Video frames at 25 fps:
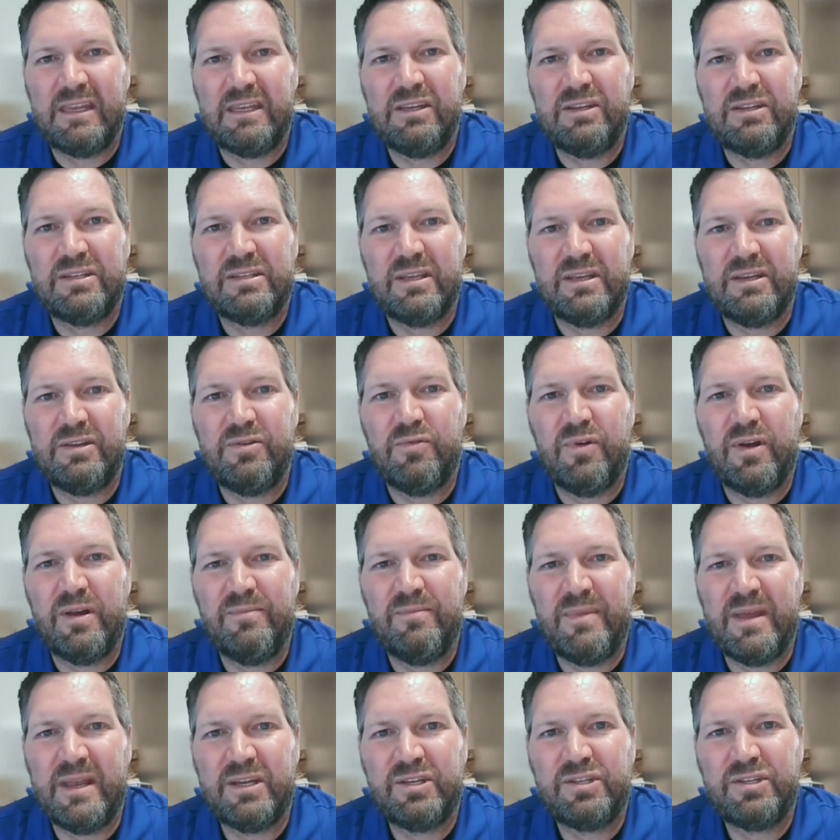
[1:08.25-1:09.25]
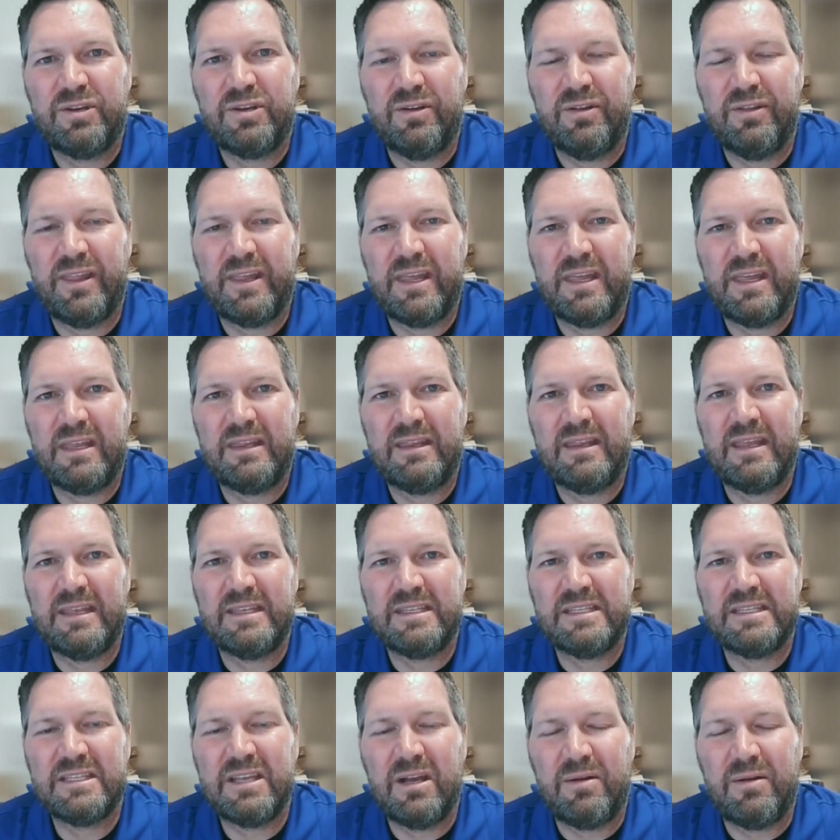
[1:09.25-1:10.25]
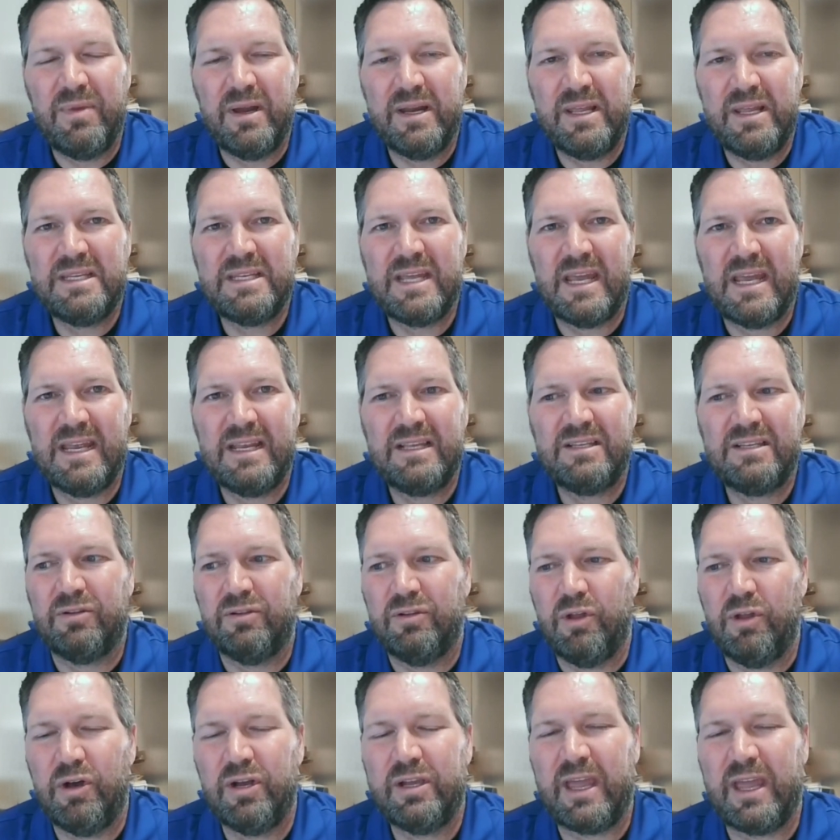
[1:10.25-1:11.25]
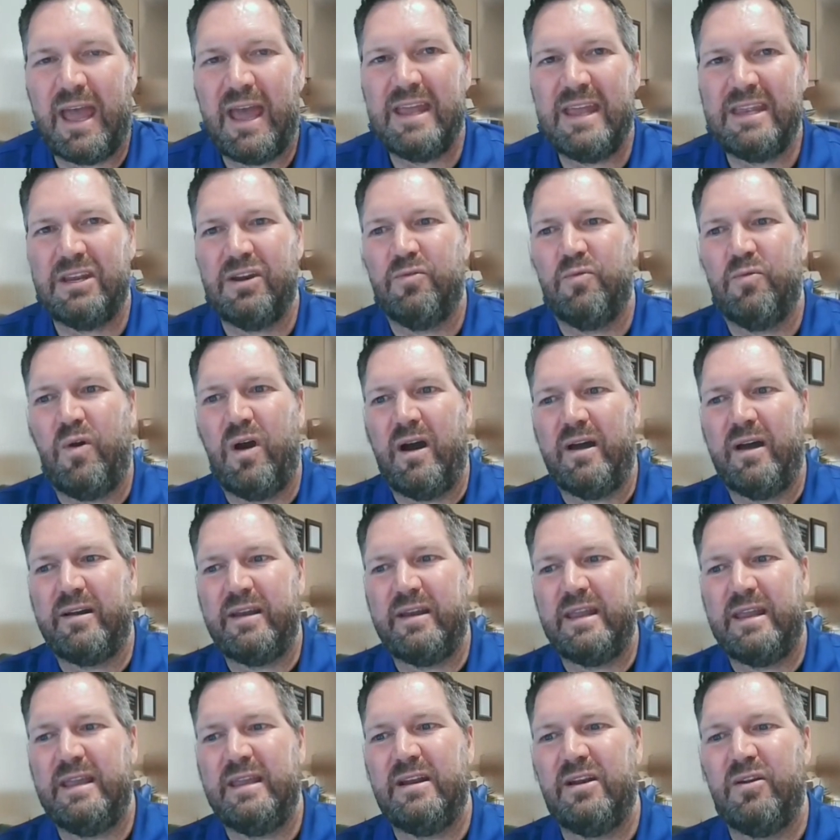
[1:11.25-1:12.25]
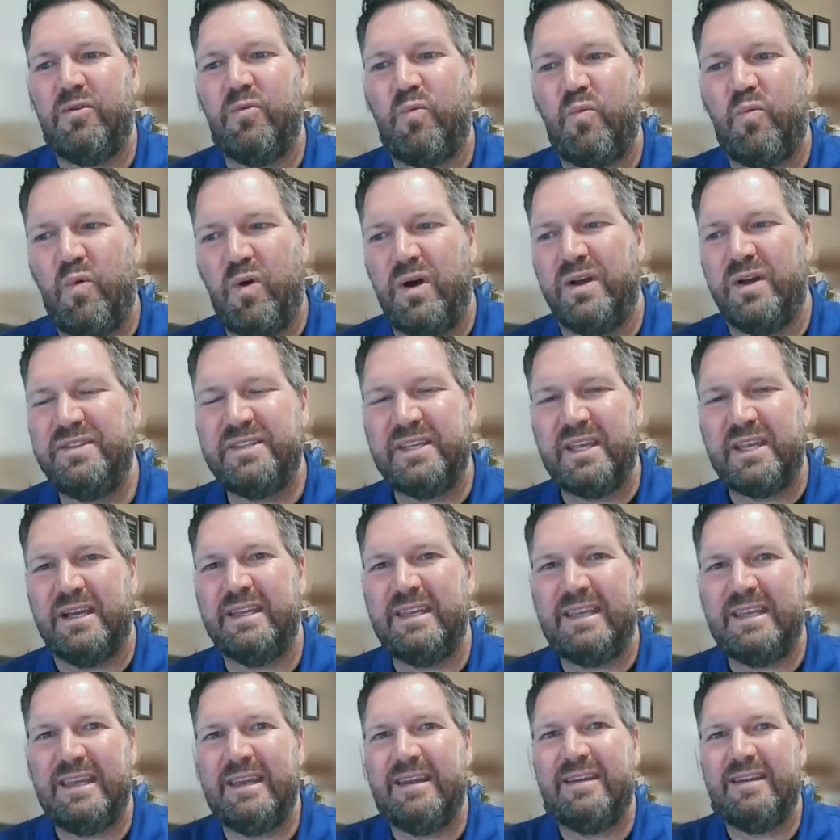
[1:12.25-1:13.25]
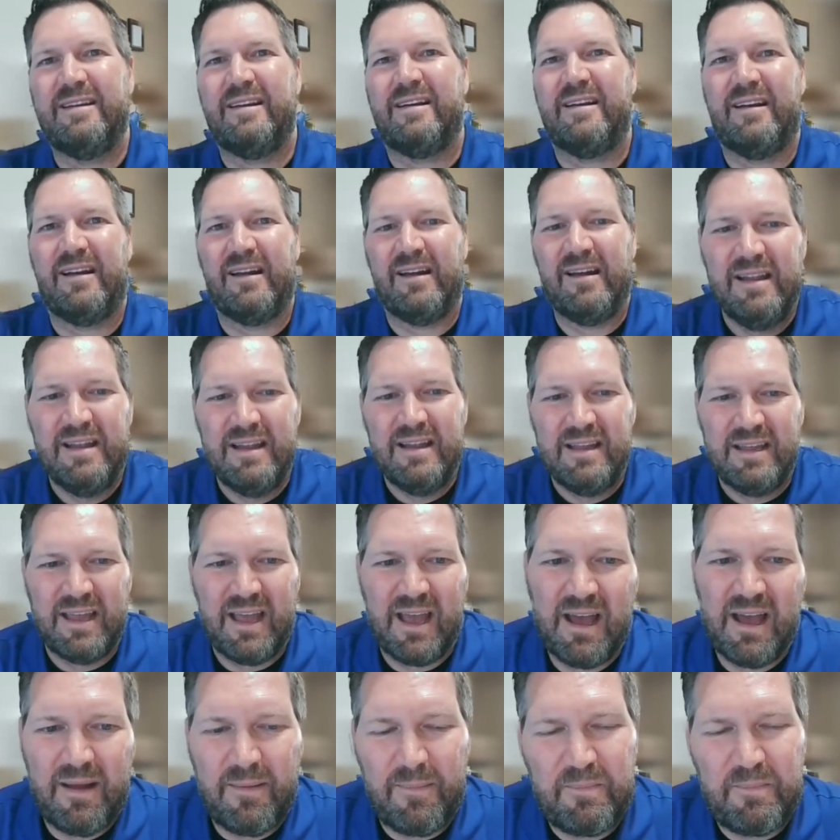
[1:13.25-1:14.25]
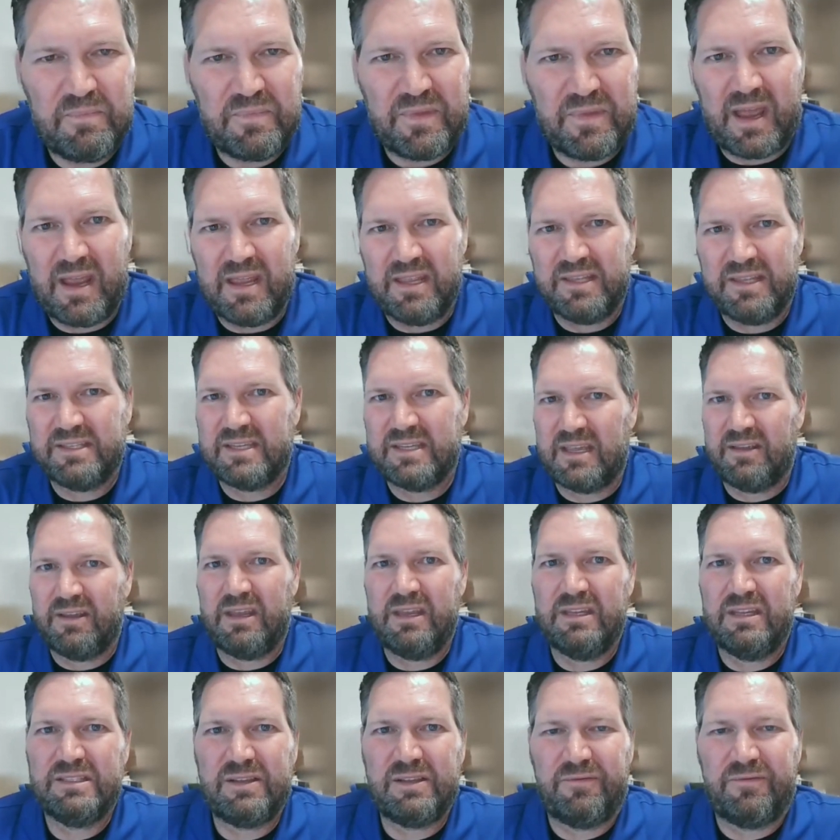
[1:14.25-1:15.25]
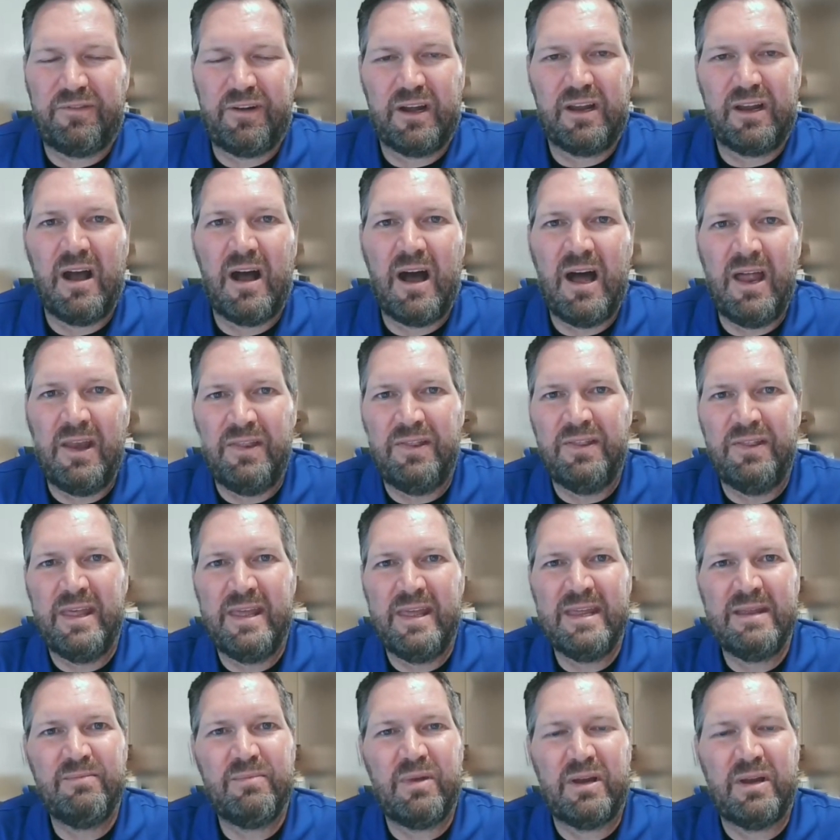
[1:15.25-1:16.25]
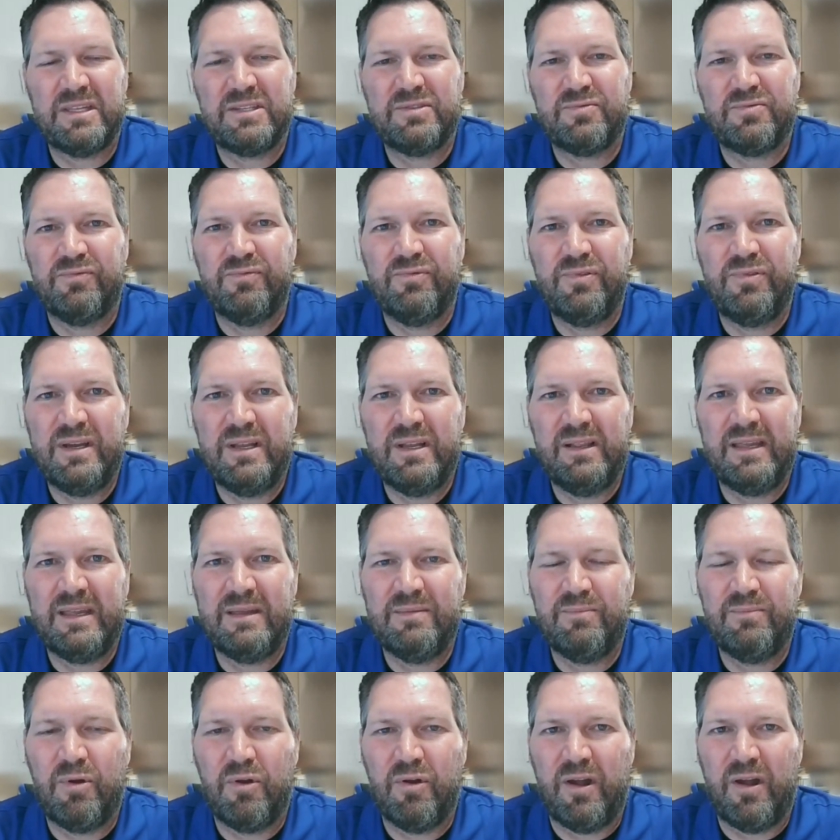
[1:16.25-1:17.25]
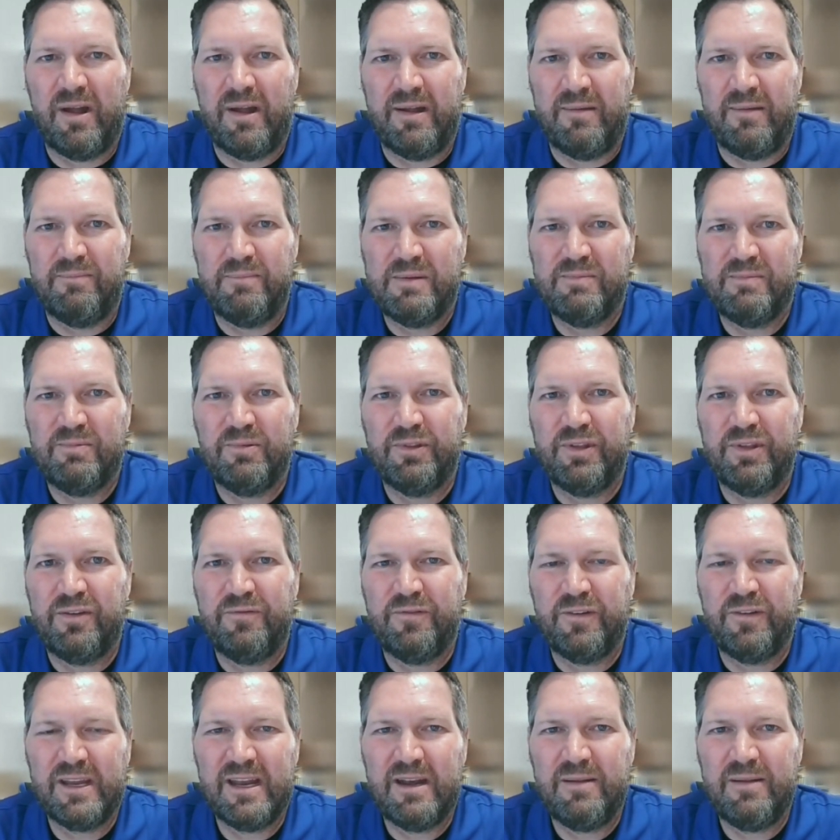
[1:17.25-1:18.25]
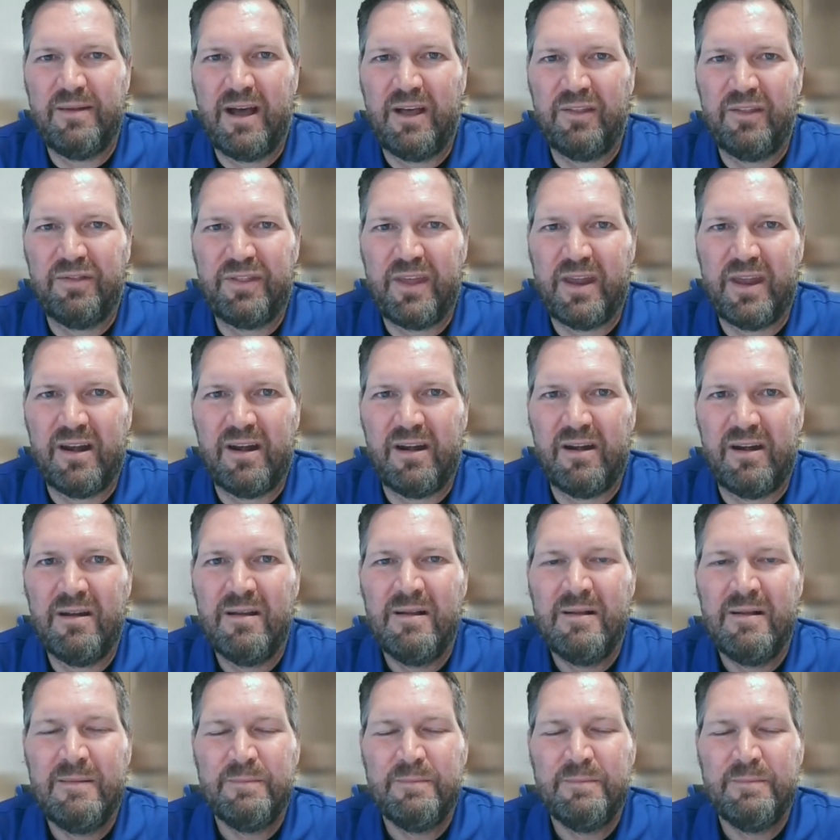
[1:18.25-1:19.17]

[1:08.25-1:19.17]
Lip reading: So you want to make sure that somebody takes a look at your water heater once a year. It's a forgotten thing, but it's really important. People don't forget about their